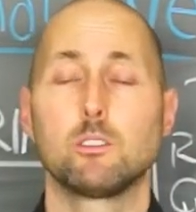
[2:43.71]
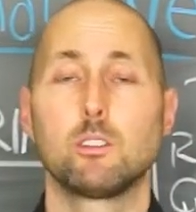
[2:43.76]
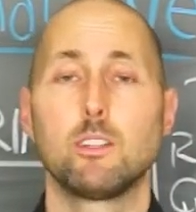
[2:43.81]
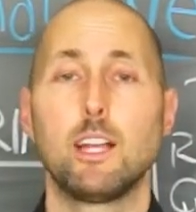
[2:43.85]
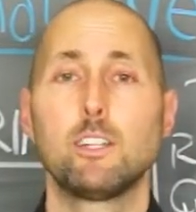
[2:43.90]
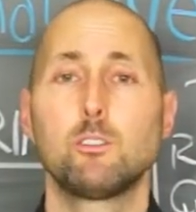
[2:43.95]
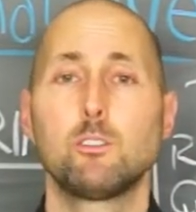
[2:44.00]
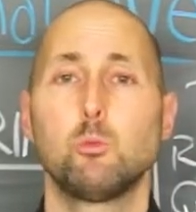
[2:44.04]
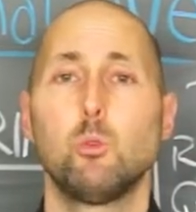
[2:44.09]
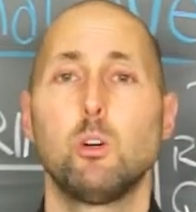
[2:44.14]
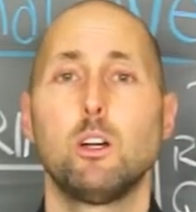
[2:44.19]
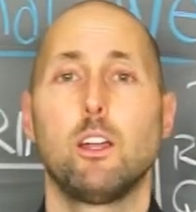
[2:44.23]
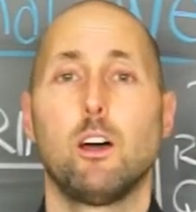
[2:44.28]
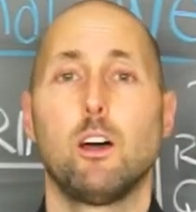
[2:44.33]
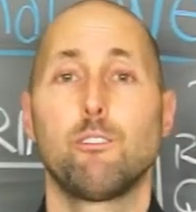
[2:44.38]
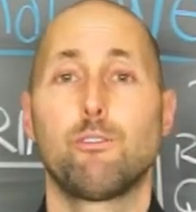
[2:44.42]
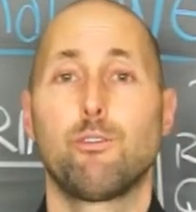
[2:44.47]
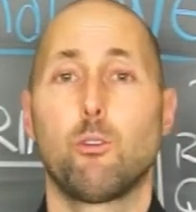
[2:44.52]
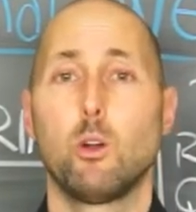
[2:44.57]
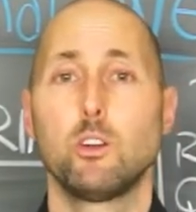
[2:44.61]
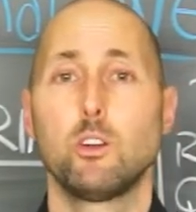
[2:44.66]
So that's what,
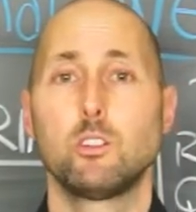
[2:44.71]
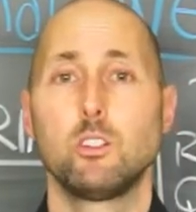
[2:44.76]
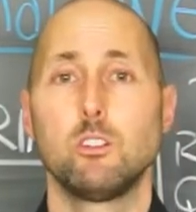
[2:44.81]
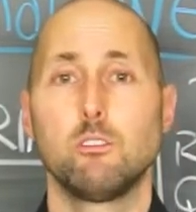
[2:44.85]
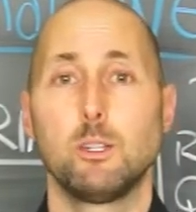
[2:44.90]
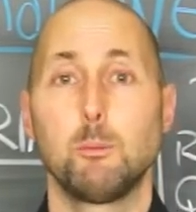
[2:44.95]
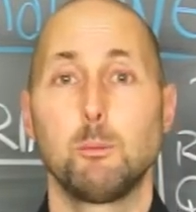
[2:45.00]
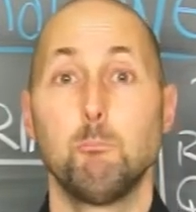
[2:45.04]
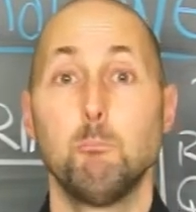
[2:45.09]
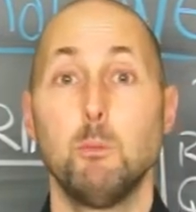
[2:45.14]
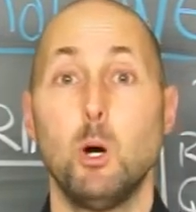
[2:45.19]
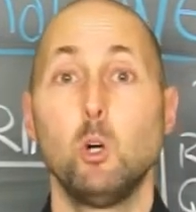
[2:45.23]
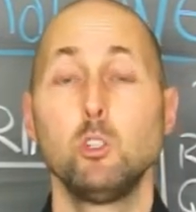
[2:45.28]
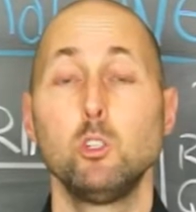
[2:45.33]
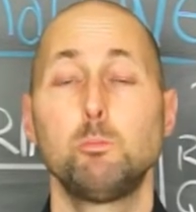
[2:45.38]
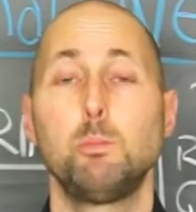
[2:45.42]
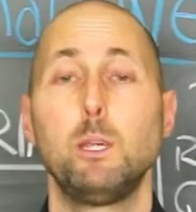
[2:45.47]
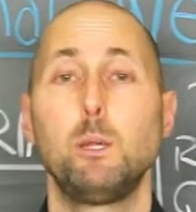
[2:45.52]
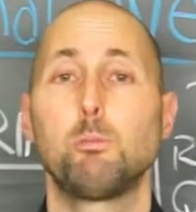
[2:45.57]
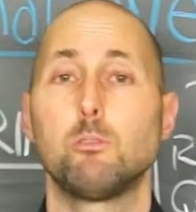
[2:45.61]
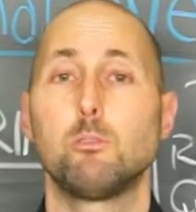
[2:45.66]
unfortunately,
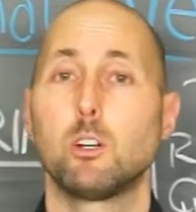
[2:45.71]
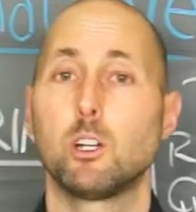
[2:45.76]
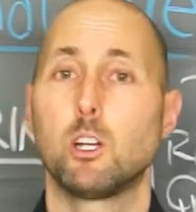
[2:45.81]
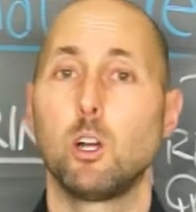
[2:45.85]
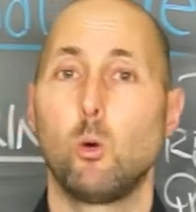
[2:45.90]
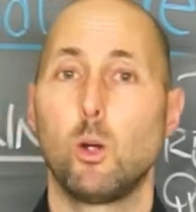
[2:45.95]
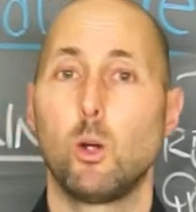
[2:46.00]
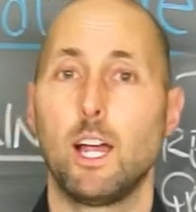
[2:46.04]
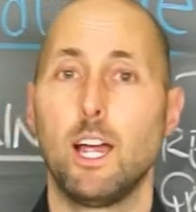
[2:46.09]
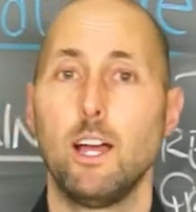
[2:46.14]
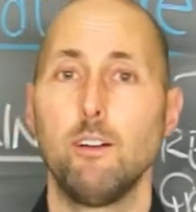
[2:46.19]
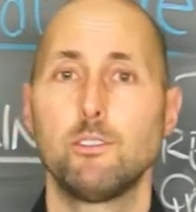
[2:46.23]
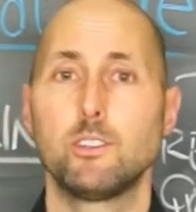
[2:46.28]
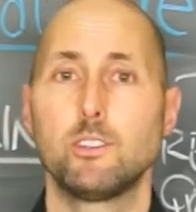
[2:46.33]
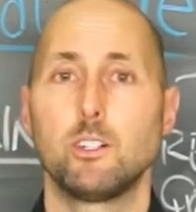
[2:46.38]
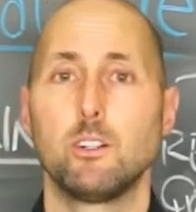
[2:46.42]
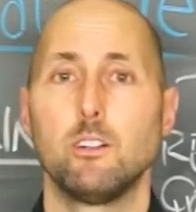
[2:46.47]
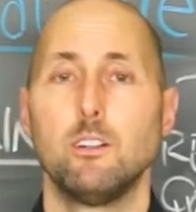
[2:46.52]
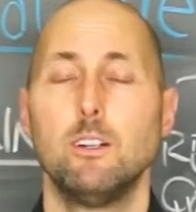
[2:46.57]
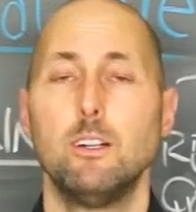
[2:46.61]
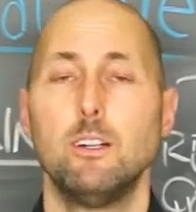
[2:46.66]
most people are going
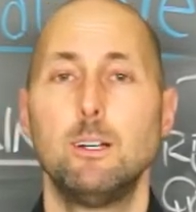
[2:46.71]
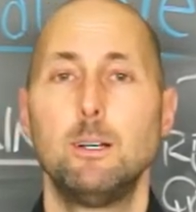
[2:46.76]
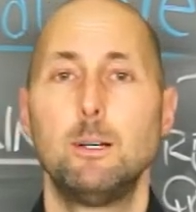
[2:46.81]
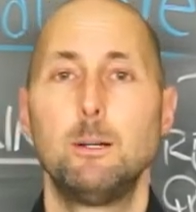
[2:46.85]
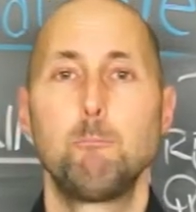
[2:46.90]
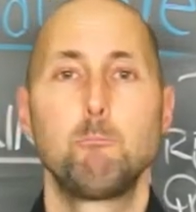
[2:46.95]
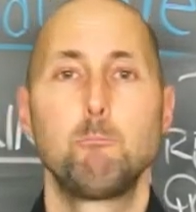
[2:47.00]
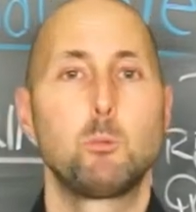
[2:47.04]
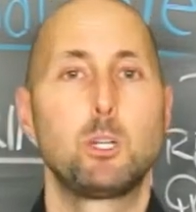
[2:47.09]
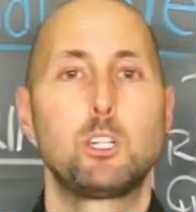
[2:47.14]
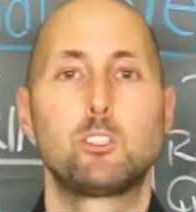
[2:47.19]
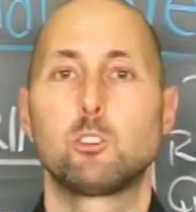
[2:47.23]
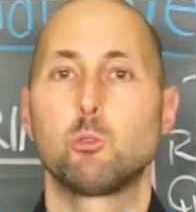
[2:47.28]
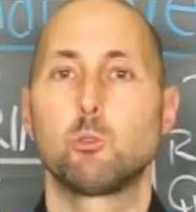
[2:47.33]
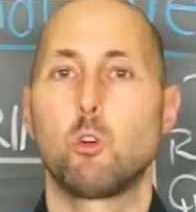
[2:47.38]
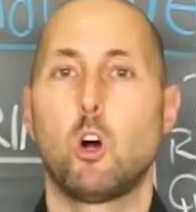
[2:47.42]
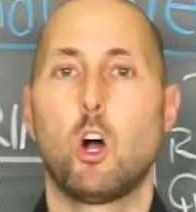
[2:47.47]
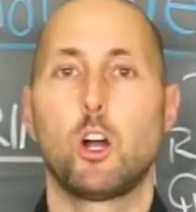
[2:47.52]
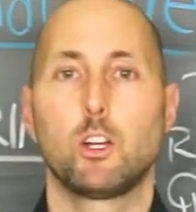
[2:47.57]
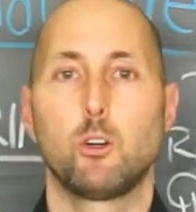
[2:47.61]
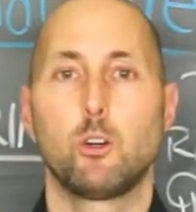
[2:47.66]
after. But it's the
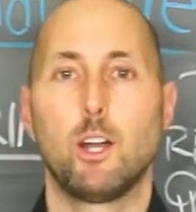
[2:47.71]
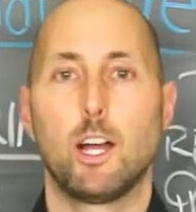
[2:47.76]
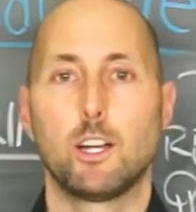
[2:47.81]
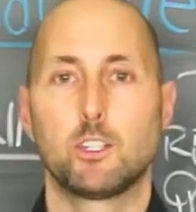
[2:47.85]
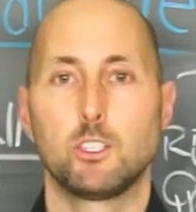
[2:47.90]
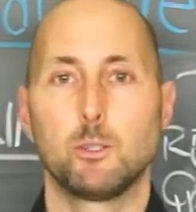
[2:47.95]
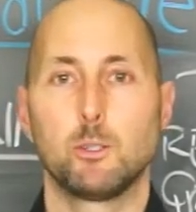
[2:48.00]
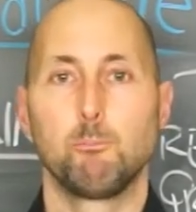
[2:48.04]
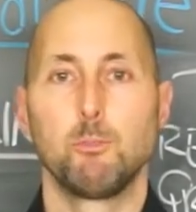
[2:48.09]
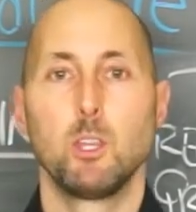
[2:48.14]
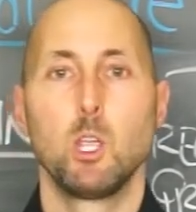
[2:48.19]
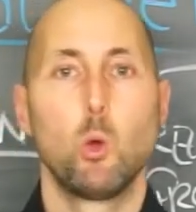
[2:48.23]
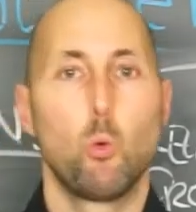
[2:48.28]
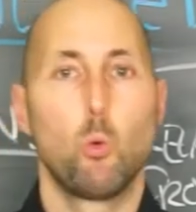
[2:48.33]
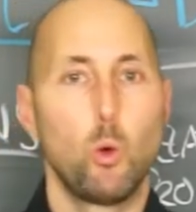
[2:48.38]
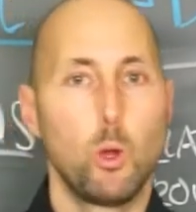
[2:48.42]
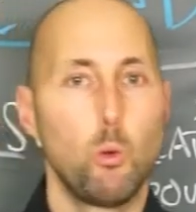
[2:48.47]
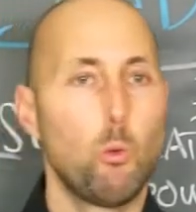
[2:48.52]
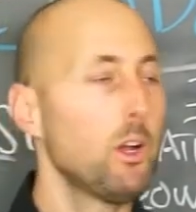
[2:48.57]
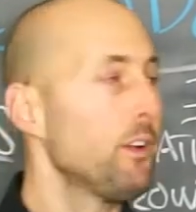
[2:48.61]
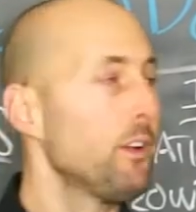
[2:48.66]
wrong direction.
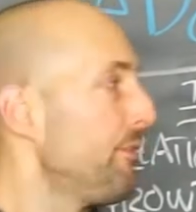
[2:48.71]
We want